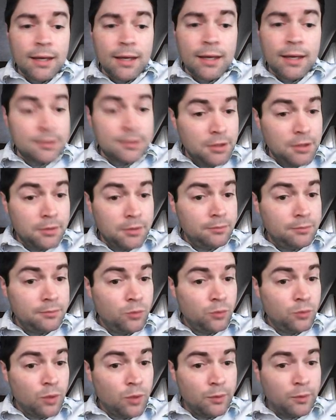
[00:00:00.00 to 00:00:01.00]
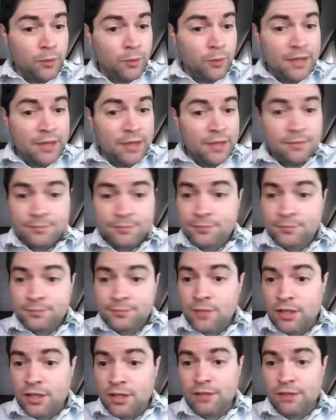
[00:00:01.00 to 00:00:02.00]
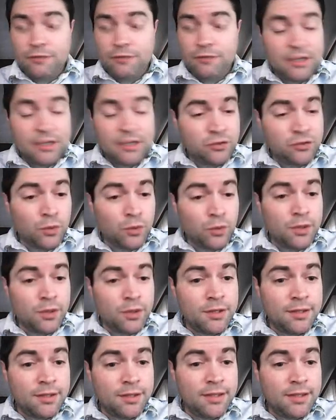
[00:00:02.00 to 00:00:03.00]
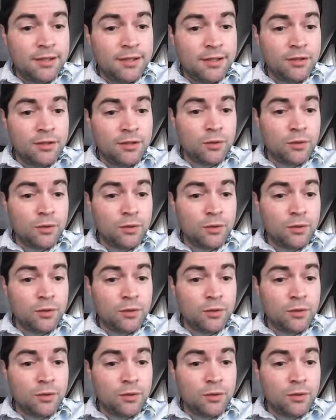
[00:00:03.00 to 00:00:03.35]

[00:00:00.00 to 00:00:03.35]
So, while we wait, you can either fast forward to the end,